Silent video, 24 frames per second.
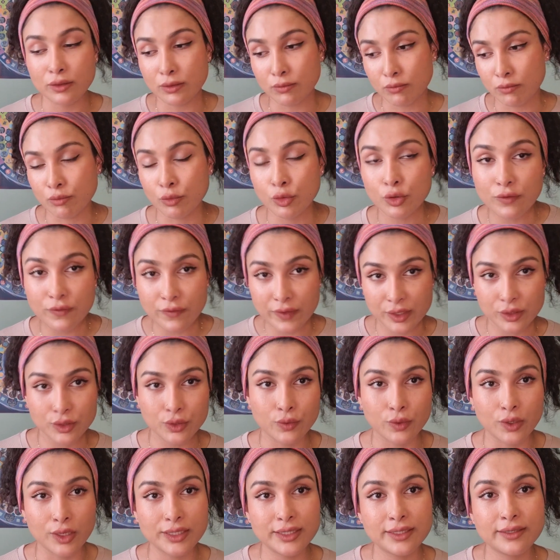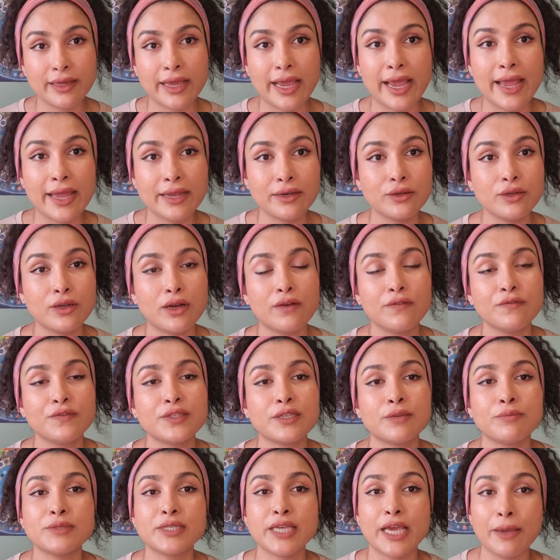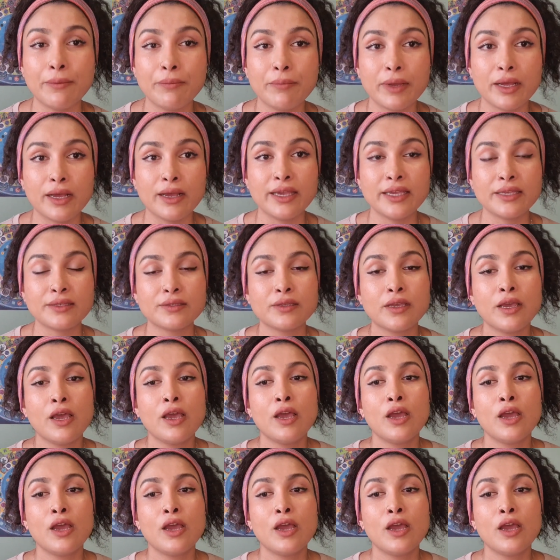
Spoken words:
moving towards the end of September, is